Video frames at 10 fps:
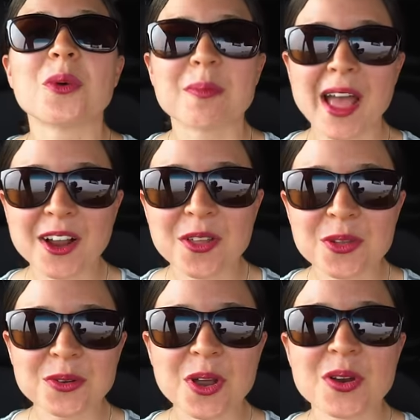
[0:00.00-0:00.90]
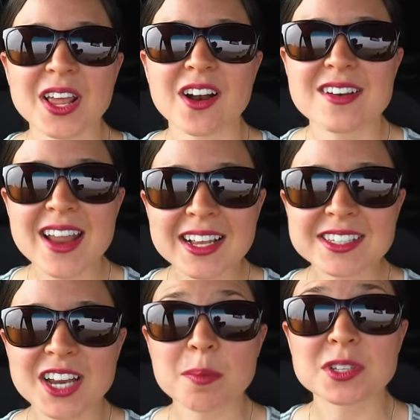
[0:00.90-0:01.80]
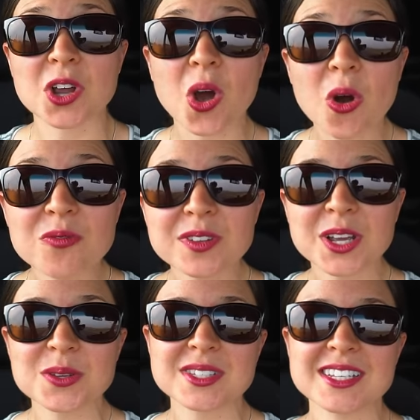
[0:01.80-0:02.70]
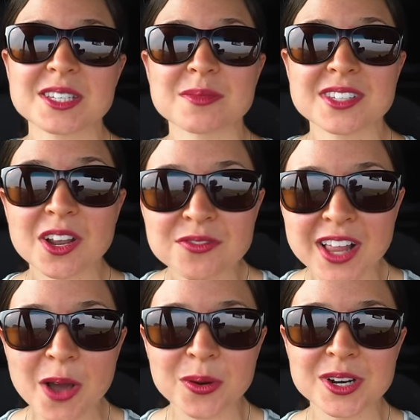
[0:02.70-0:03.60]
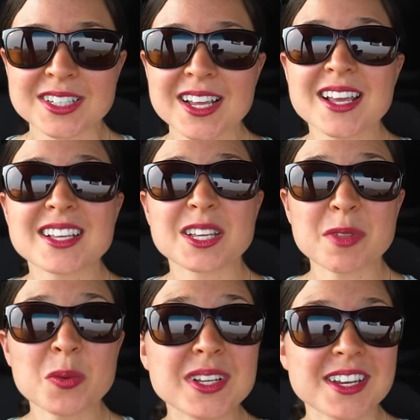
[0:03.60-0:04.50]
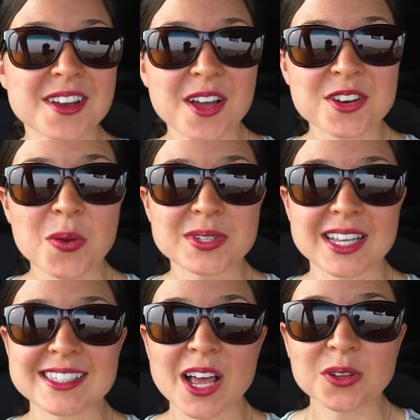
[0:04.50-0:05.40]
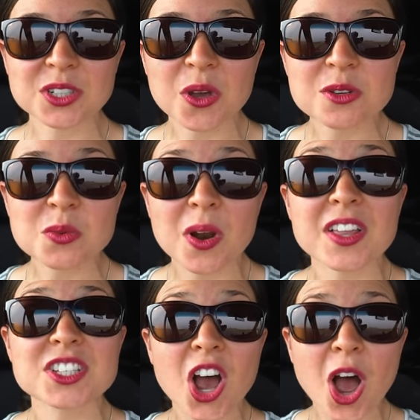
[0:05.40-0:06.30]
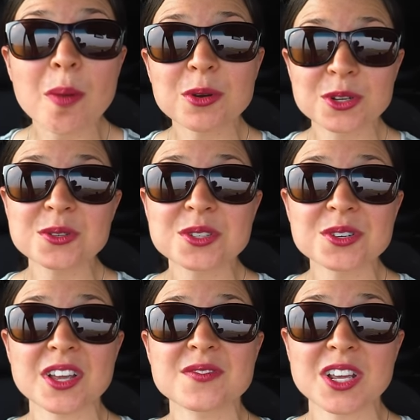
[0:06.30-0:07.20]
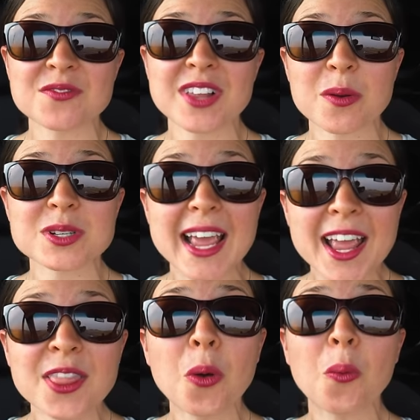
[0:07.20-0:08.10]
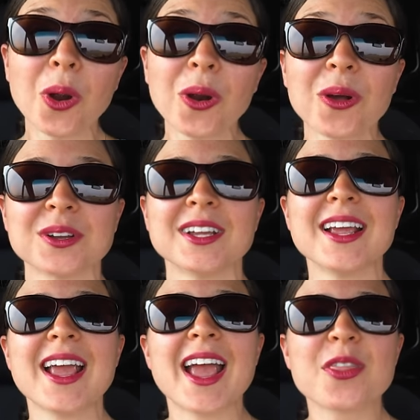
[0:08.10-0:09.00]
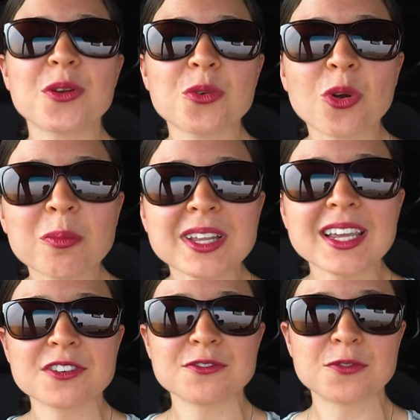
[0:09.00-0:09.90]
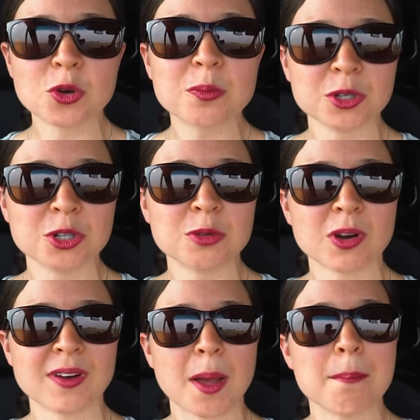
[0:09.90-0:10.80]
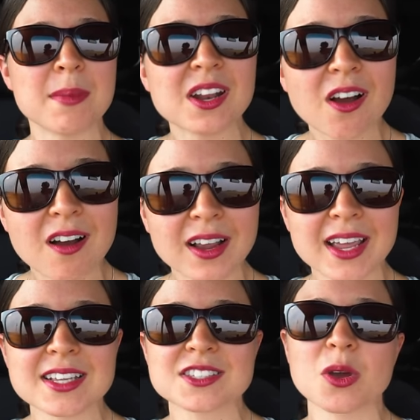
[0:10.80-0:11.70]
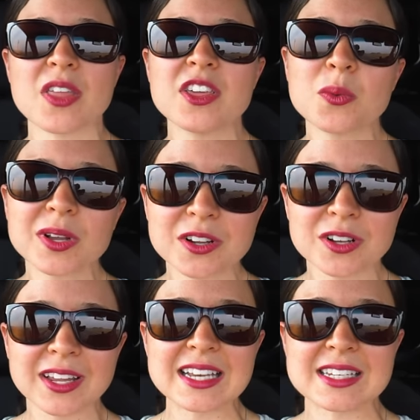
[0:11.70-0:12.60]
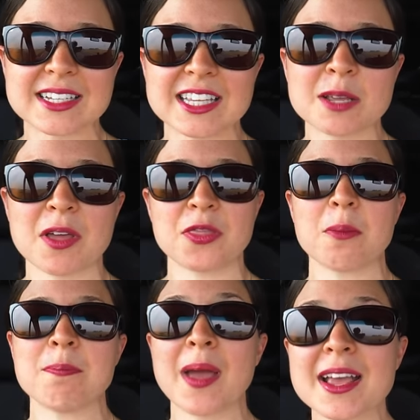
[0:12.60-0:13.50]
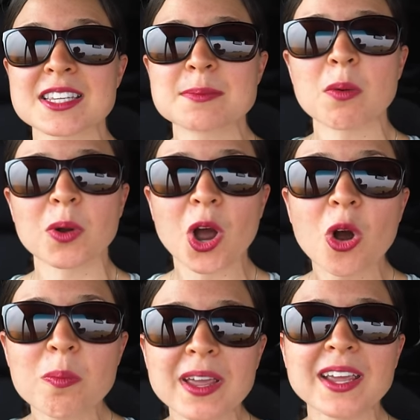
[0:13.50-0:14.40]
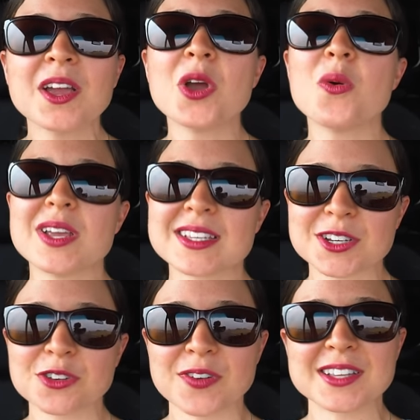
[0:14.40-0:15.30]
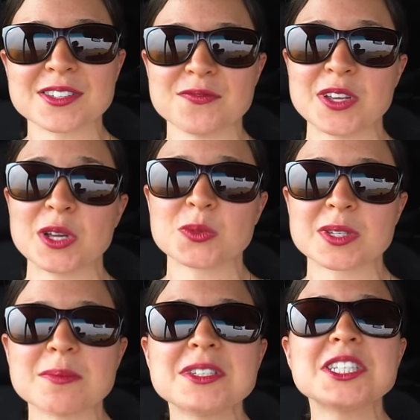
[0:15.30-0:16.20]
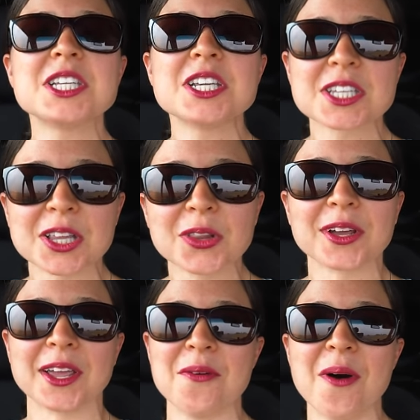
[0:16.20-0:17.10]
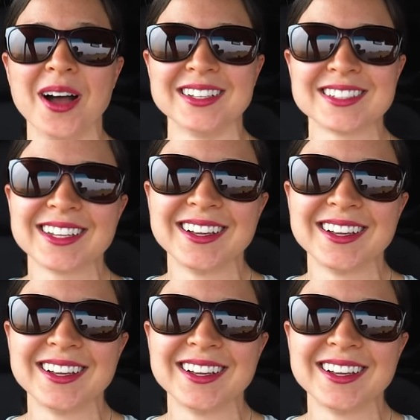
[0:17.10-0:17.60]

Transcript: We're back on the road, and our next stop is to hopefully go see some sunflowers. Something we did not know is that South Dakota is one of the top producers of sunflowers in the world, and they're normally in full bloom around mid-August, so I think we're a little late to see them at their best, but we're hoping we can still find some fields with some decent looking ones.